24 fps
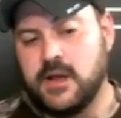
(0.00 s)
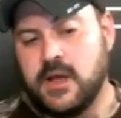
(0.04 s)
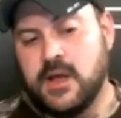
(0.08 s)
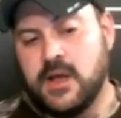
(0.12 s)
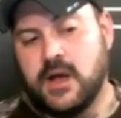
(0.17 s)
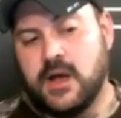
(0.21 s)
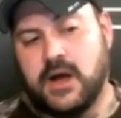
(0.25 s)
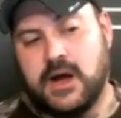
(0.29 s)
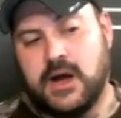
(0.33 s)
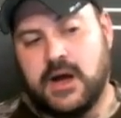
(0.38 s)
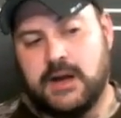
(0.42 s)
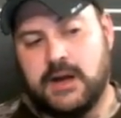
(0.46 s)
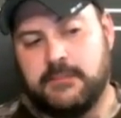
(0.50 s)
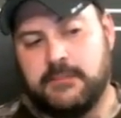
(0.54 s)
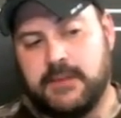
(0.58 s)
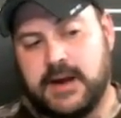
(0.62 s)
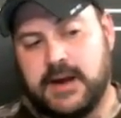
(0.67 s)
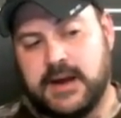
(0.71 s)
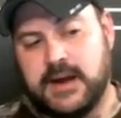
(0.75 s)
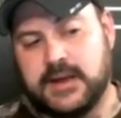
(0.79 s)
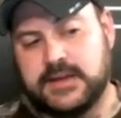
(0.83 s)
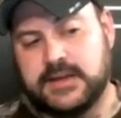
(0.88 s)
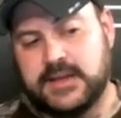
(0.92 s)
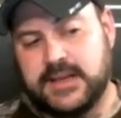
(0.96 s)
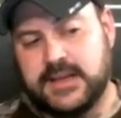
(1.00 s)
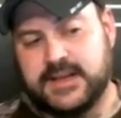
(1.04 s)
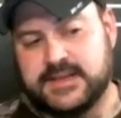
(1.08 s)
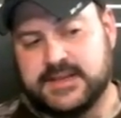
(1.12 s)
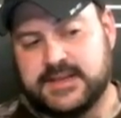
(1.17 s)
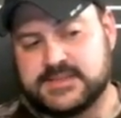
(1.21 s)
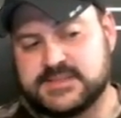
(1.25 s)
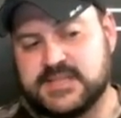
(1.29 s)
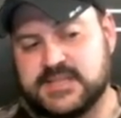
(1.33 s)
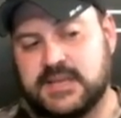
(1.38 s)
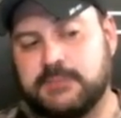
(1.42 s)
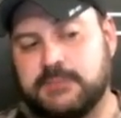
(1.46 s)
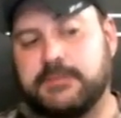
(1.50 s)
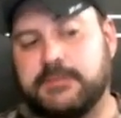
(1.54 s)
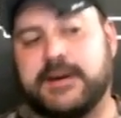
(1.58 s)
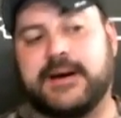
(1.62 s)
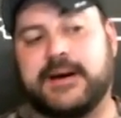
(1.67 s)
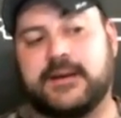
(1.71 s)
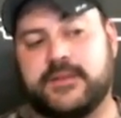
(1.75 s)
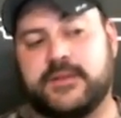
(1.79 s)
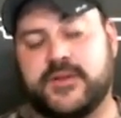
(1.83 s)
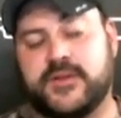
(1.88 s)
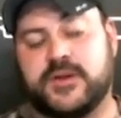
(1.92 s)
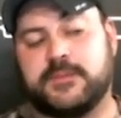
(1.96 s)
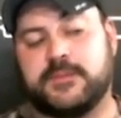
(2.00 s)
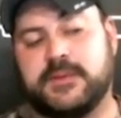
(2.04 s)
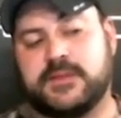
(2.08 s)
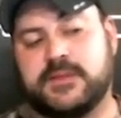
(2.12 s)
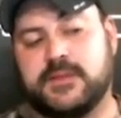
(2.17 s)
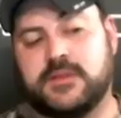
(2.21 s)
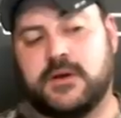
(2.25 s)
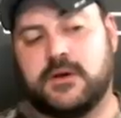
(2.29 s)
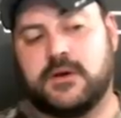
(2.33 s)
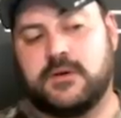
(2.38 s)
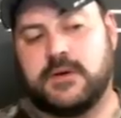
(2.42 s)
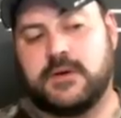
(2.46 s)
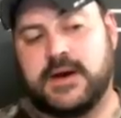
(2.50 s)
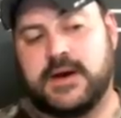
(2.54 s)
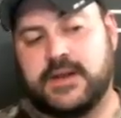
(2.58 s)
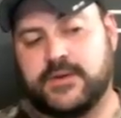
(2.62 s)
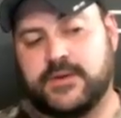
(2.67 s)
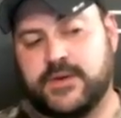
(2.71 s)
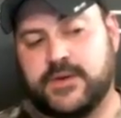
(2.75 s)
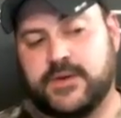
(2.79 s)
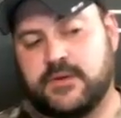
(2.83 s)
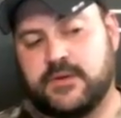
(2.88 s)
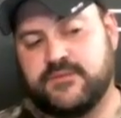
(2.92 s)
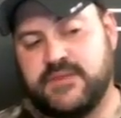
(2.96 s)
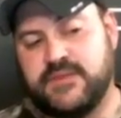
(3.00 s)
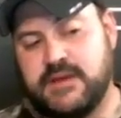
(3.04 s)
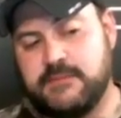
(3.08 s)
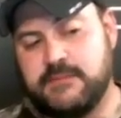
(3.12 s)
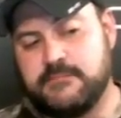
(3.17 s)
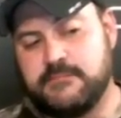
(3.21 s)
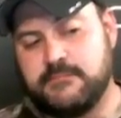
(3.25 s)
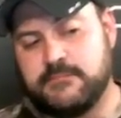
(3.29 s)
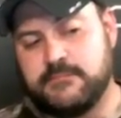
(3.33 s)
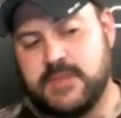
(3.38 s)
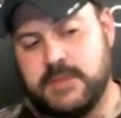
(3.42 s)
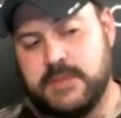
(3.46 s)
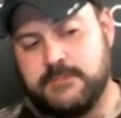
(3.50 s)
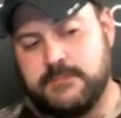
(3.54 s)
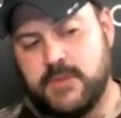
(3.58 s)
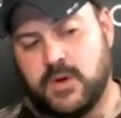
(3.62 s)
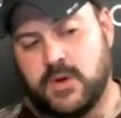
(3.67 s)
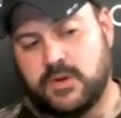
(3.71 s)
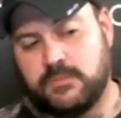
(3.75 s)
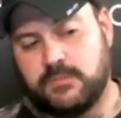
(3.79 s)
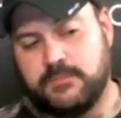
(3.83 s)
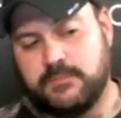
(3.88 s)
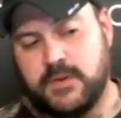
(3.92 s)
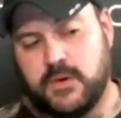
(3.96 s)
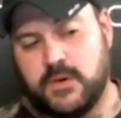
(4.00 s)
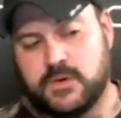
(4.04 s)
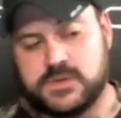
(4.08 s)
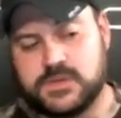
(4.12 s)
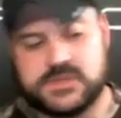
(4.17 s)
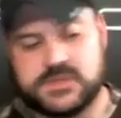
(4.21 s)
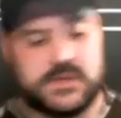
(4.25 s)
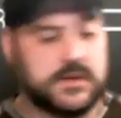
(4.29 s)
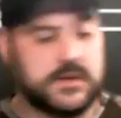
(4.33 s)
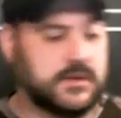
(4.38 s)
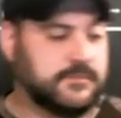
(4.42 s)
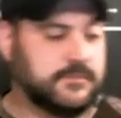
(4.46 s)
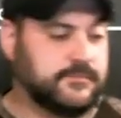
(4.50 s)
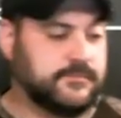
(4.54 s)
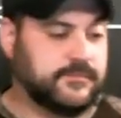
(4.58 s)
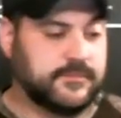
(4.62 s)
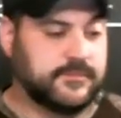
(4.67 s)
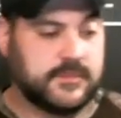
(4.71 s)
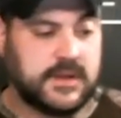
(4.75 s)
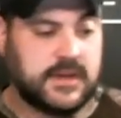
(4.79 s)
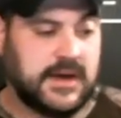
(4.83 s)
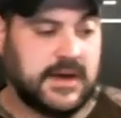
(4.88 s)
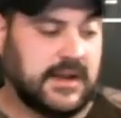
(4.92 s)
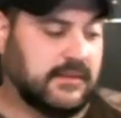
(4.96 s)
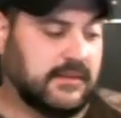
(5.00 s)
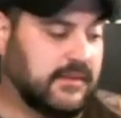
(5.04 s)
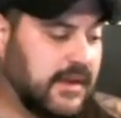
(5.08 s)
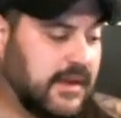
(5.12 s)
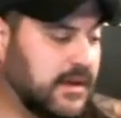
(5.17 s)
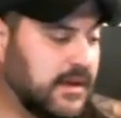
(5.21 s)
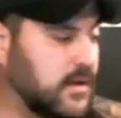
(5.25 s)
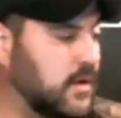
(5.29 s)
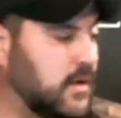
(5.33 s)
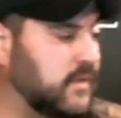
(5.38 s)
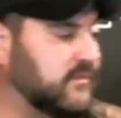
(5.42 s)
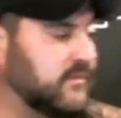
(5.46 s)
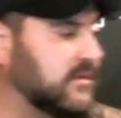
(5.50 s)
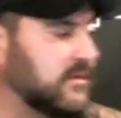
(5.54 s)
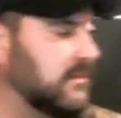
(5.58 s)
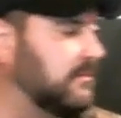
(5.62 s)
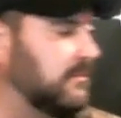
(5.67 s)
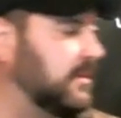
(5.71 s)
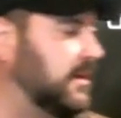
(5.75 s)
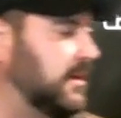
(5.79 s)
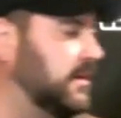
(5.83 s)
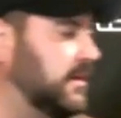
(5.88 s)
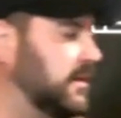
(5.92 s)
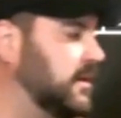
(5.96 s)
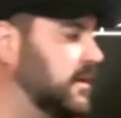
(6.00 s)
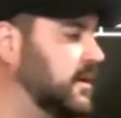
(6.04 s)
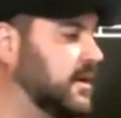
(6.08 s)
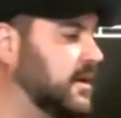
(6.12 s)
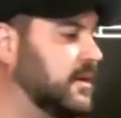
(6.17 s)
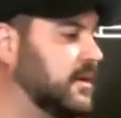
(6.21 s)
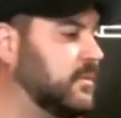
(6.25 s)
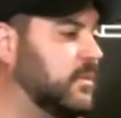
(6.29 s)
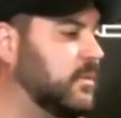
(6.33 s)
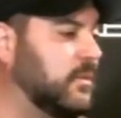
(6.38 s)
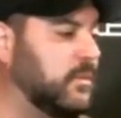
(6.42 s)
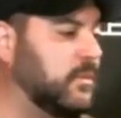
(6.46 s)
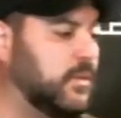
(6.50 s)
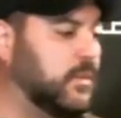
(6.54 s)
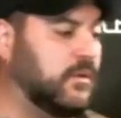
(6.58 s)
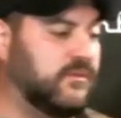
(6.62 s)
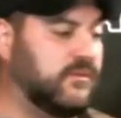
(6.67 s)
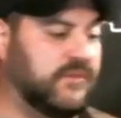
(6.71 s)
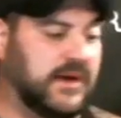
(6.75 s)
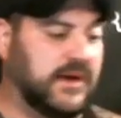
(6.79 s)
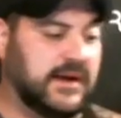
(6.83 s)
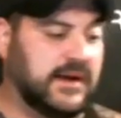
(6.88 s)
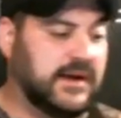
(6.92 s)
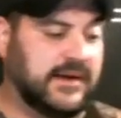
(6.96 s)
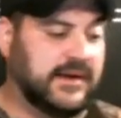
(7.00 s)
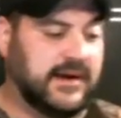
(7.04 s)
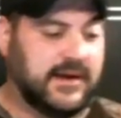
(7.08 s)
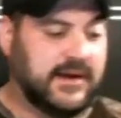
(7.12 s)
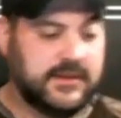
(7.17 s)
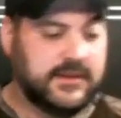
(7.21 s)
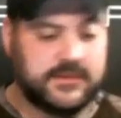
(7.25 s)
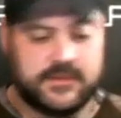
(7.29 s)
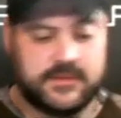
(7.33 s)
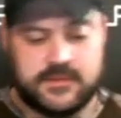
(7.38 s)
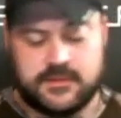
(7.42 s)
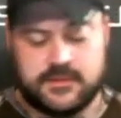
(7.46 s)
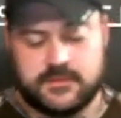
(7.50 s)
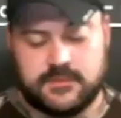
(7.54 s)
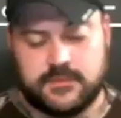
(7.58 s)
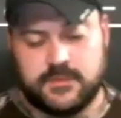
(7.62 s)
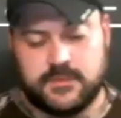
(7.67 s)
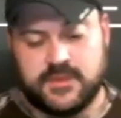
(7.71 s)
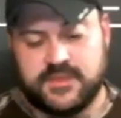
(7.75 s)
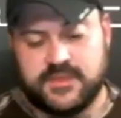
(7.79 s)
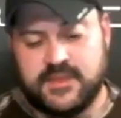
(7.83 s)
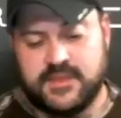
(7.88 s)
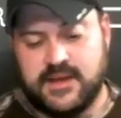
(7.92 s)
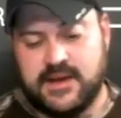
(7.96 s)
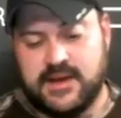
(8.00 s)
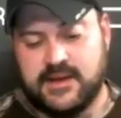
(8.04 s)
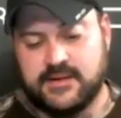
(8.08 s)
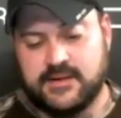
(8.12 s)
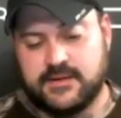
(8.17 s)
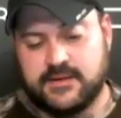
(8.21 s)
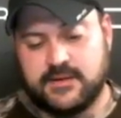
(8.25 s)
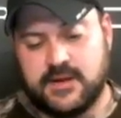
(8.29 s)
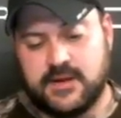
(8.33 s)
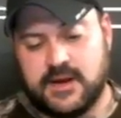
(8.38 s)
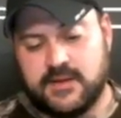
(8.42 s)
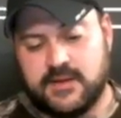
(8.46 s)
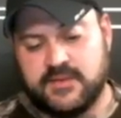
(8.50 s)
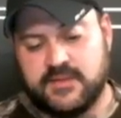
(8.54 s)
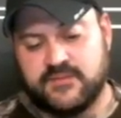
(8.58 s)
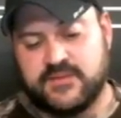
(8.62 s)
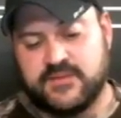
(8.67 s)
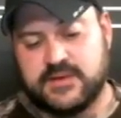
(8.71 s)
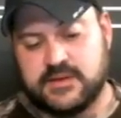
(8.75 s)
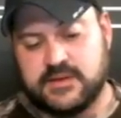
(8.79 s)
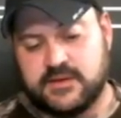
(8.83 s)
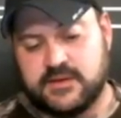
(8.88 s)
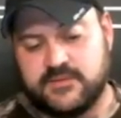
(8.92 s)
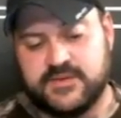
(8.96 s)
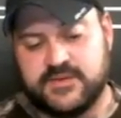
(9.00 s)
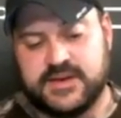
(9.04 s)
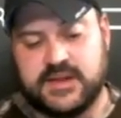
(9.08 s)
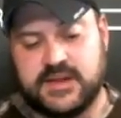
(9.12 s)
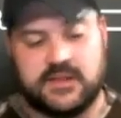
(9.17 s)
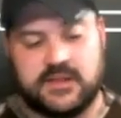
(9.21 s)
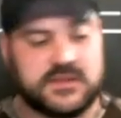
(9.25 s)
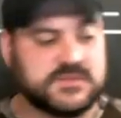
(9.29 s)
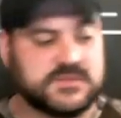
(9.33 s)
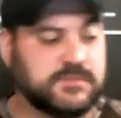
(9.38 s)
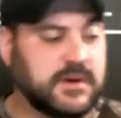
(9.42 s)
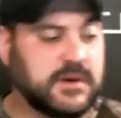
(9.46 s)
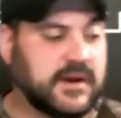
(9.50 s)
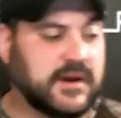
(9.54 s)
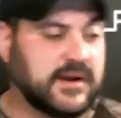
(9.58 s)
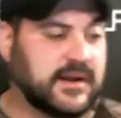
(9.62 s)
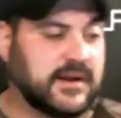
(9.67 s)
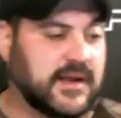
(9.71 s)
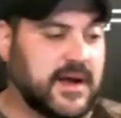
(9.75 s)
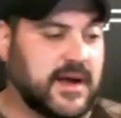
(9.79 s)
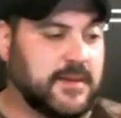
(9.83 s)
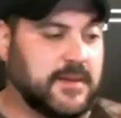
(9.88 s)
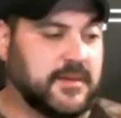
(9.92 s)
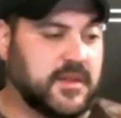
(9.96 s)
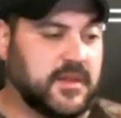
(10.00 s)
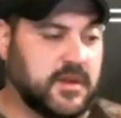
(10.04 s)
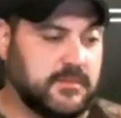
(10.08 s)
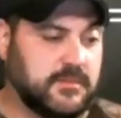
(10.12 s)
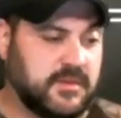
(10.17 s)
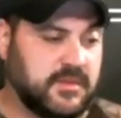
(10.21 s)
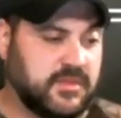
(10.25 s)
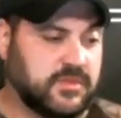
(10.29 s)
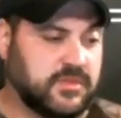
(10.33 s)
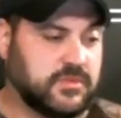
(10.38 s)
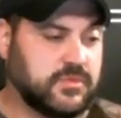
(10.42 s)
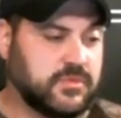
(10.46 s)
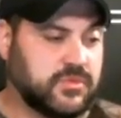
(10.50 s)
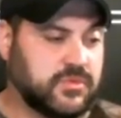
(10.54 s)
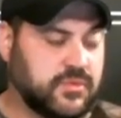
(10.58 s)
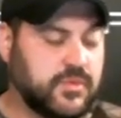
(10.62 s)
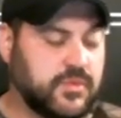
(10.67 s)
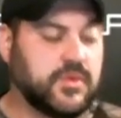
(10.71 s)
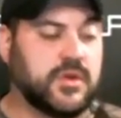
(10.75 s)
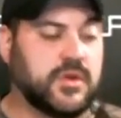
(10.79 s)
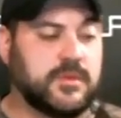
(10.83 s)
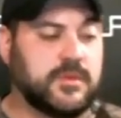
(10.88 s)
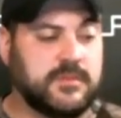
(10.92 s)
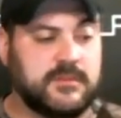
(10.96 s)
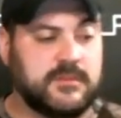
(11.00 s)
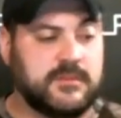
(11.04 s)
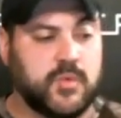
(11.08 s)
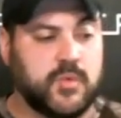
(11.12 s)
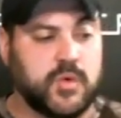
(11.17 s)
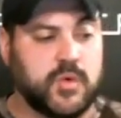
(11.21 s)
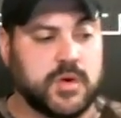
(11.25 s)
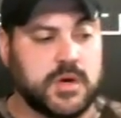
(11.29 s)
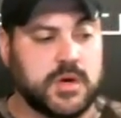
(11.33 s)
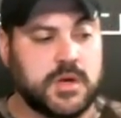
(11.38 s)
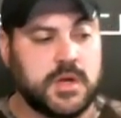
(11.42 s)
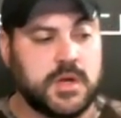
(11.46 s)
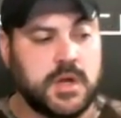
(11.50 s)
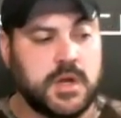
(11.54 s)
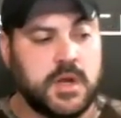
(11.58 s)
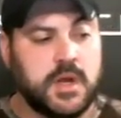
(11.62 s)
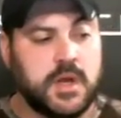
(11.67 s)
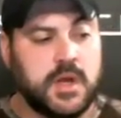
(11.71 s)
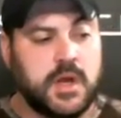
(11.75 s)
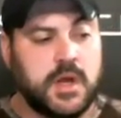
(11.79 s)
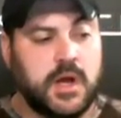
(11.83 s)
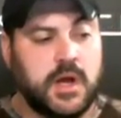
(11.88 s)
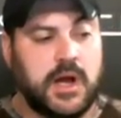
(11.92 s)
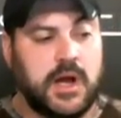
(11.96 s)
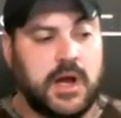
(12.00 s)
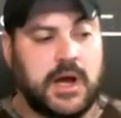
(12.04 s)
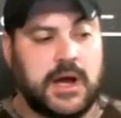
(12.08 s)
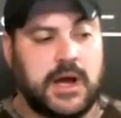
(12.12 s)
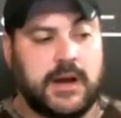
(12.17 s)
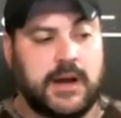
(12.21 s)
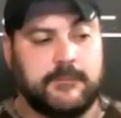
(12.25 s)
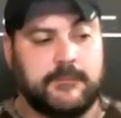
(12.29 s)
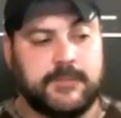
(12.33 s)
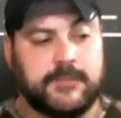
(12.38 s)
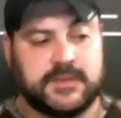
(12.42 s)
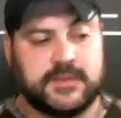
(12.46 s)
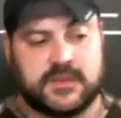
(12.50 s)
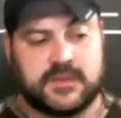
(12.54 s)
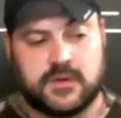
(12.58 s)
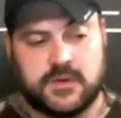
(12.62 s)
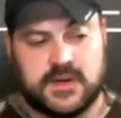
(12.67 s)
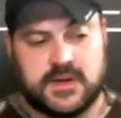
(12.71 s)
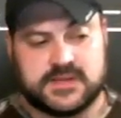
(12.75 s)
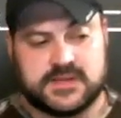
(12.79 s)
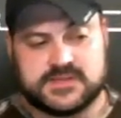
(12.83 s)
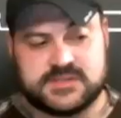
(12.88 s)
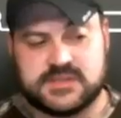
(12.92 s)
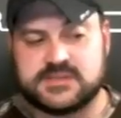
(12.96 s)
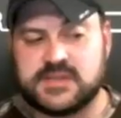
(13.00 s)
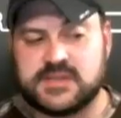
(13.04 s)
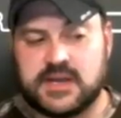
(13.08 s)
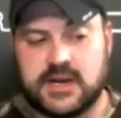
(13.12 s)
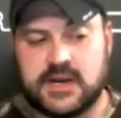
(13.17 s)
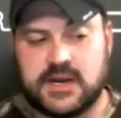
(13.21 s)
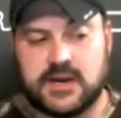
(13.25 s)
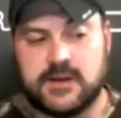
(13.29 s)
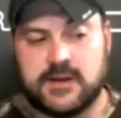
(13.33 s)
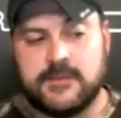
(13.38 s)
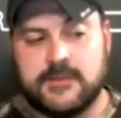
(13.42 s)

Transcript: I'm going to let it steep by a little bit, though. I don't know if that malted milk's going to kind of take over, but we'll find out with that. The vanilla is probably going to come a little bit more. But the crust is there.